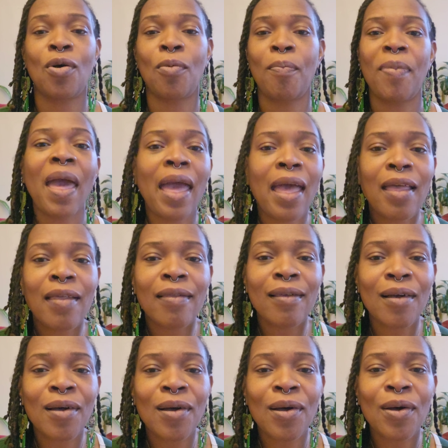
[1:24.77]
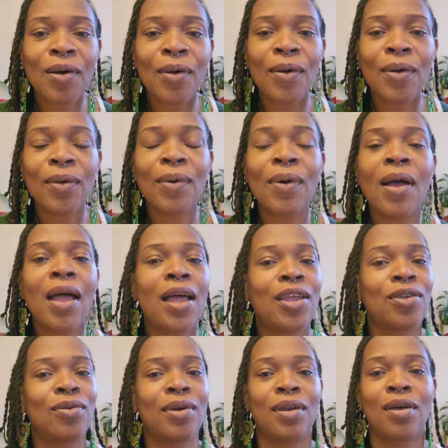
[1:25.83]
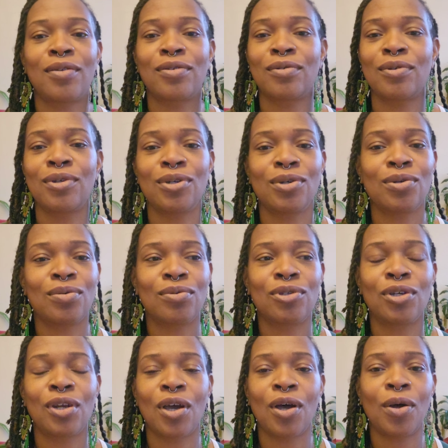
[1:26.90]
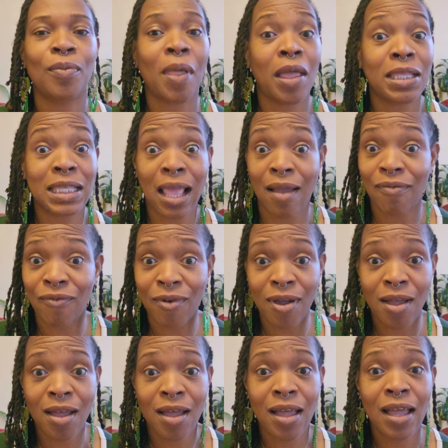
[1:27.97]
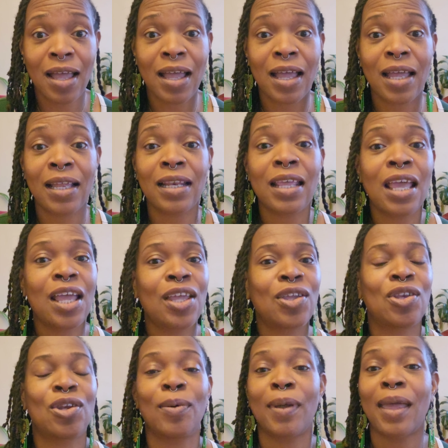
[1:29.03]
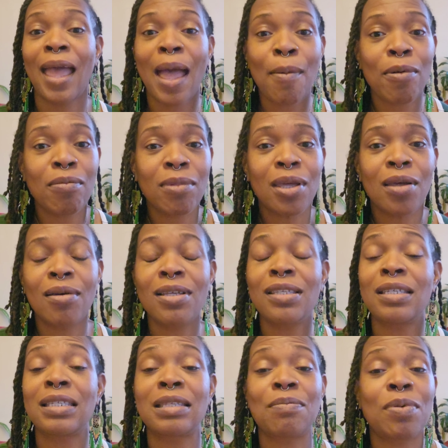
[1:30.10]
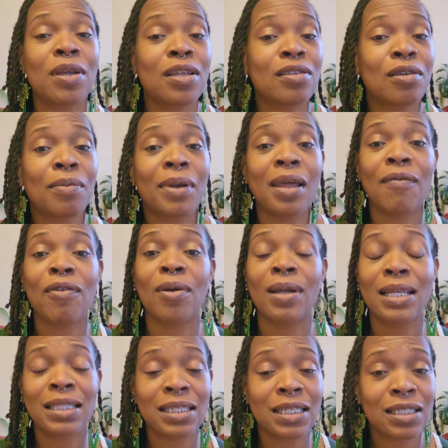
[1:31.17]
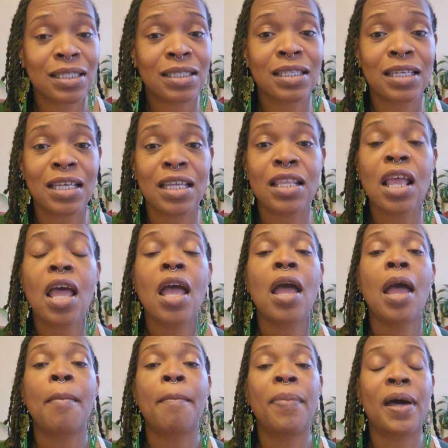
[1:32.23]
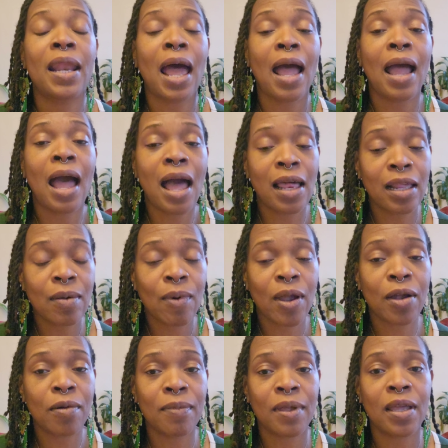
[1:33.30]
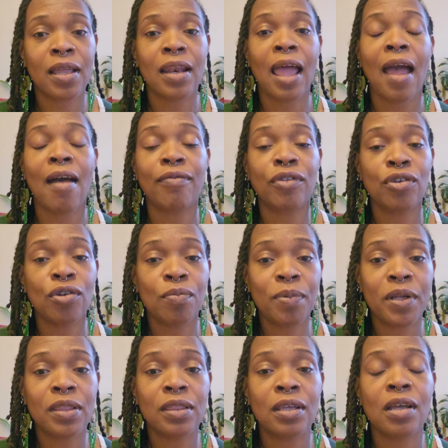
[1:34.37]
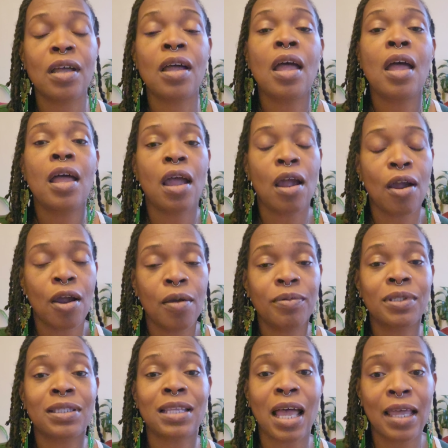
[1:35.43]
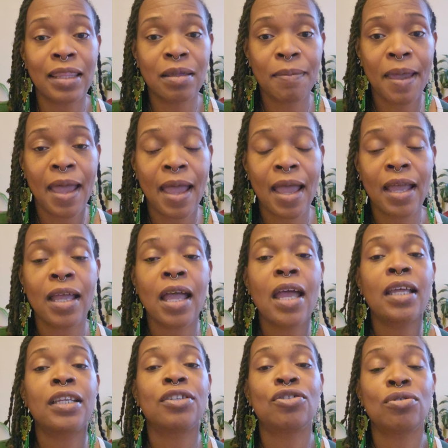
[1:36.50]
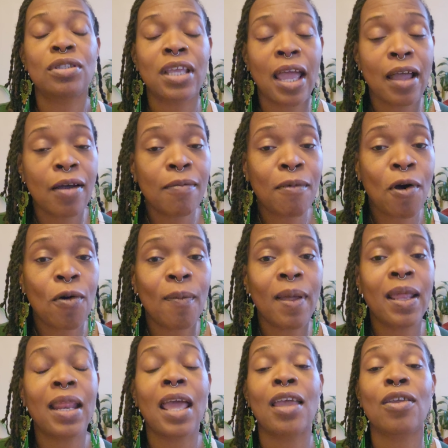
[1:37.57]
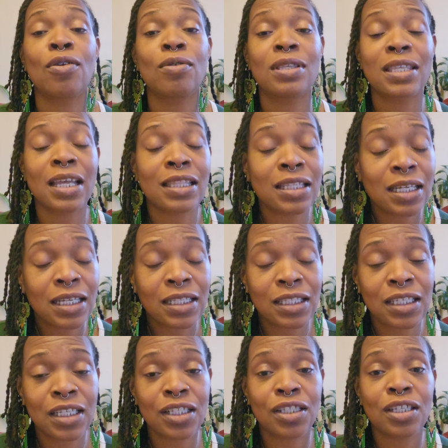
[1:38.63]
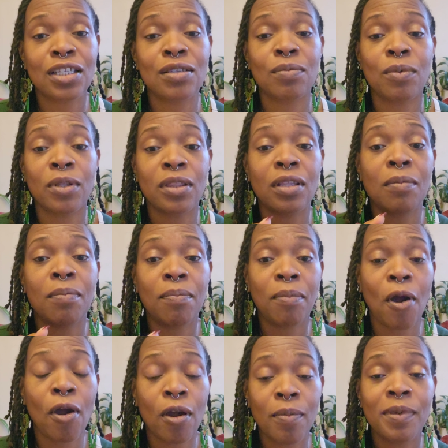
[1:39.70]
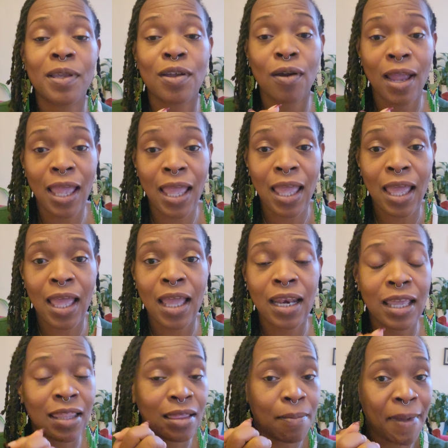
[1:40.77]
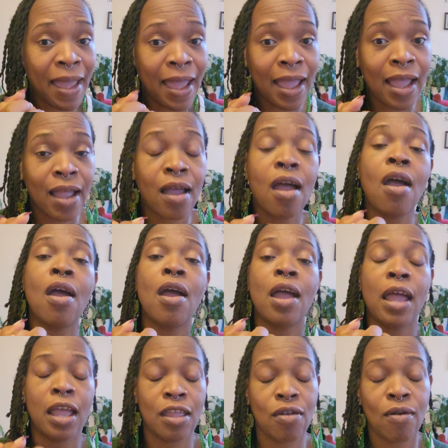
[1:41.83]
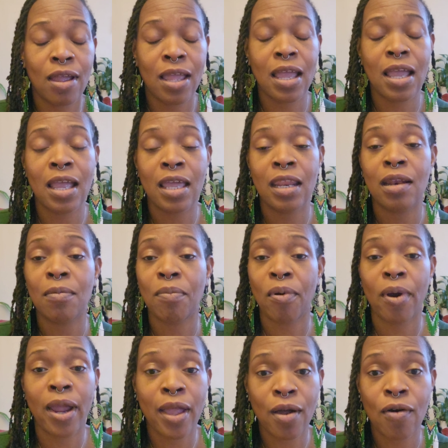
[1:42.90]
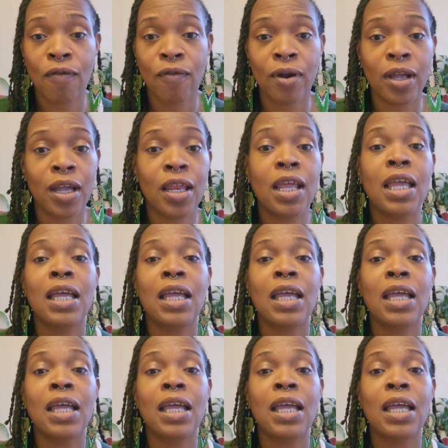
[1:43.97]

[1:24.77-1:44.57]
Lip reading: basil. You can also use, saffron, chamomile. It just depends on whatever your intentions is. But I highly recommend after you put the herbs inside the bag that you take a moment and you set the intentions with the herbs in your hand in the bag in your hand and pray over it,